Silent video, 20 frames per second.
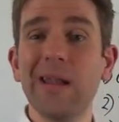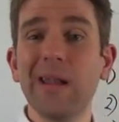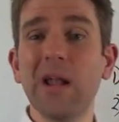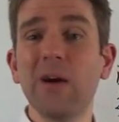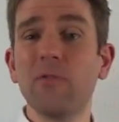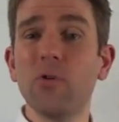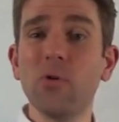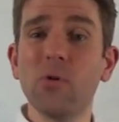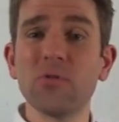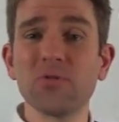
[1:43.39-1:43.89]
Now,
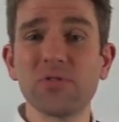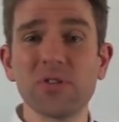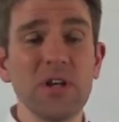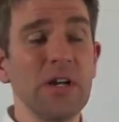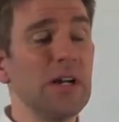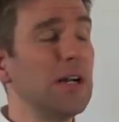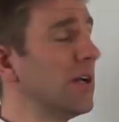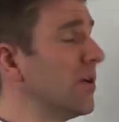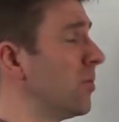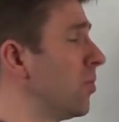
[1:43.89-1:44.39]
of course,
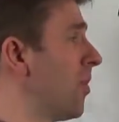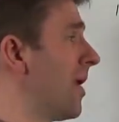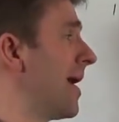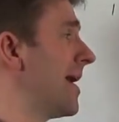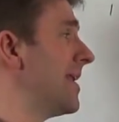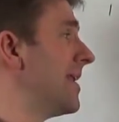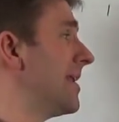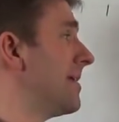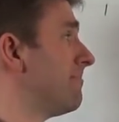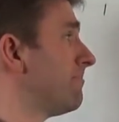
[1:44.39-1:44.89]

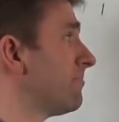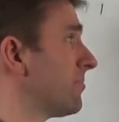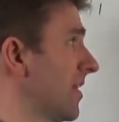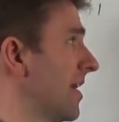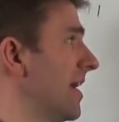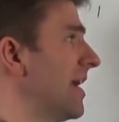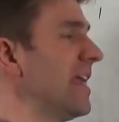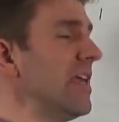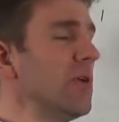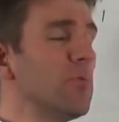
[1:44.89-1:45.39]
when
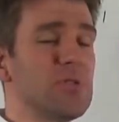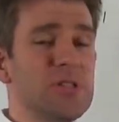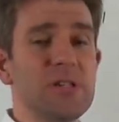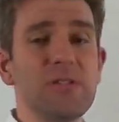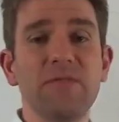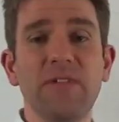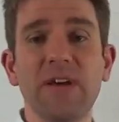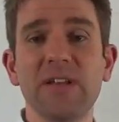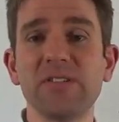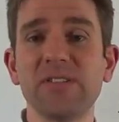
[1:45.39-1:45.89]
he was
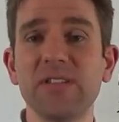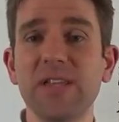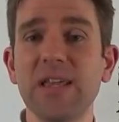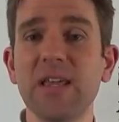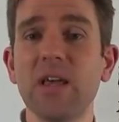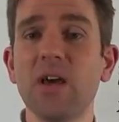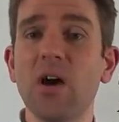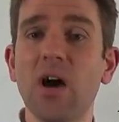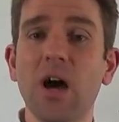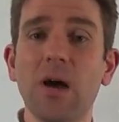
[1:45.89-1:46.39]

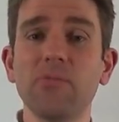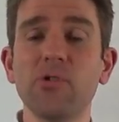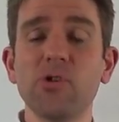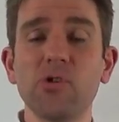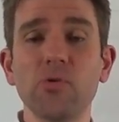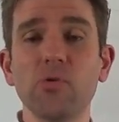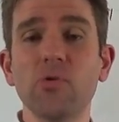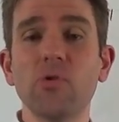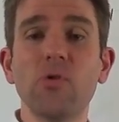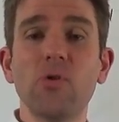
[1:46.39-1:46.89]
investing, I'm
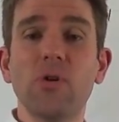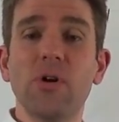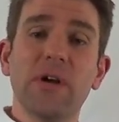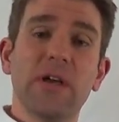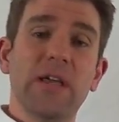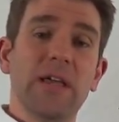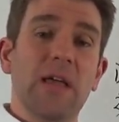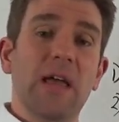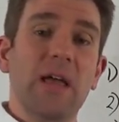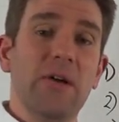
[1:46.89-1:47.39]
sure
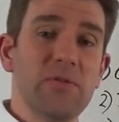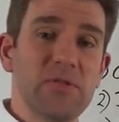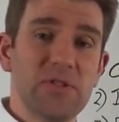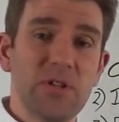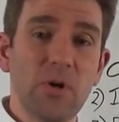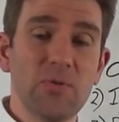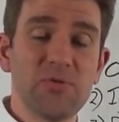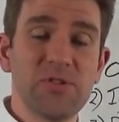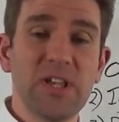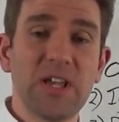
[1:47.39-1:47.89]
it was the
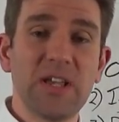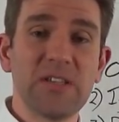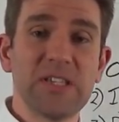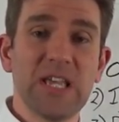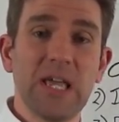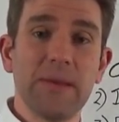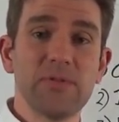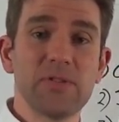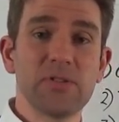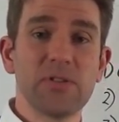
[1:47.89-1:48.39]
old ticker
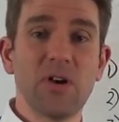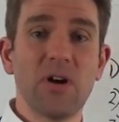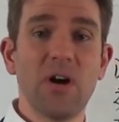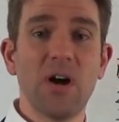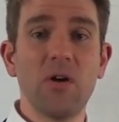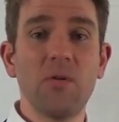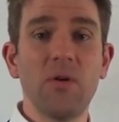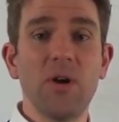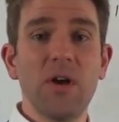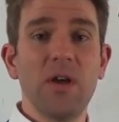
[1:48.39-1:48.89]
tape
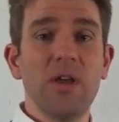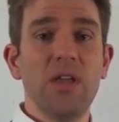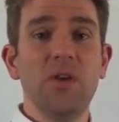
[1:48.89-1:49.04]
style.